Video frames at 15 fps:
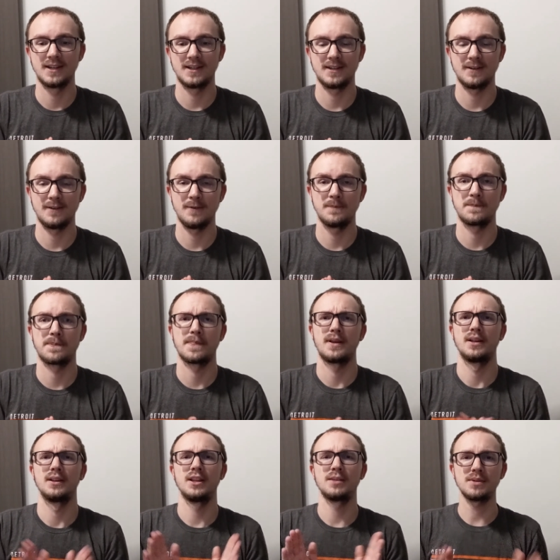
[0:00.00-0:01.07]
Um,
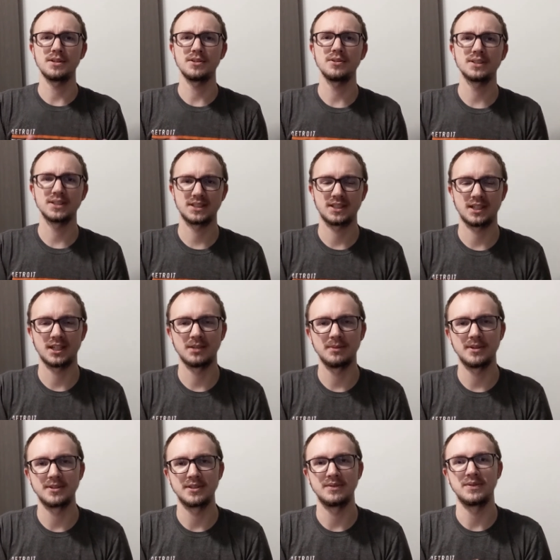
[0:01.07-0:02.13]
let me know in the
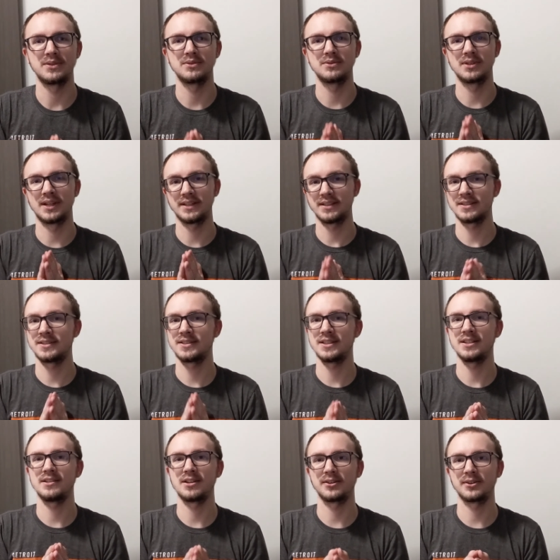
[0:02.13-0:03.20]
comments if you'd like to
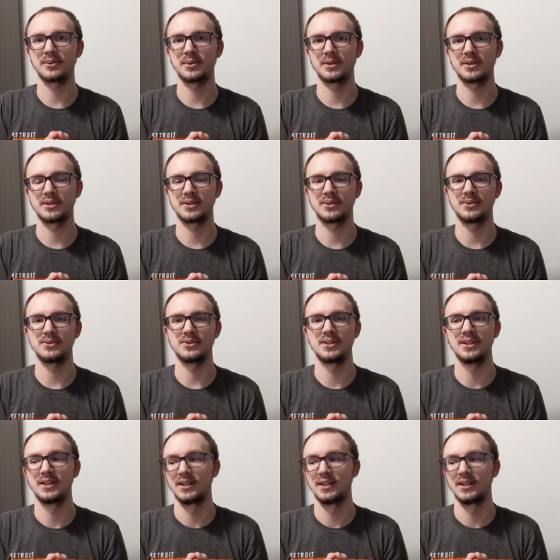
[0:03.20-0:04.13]
see another one of those.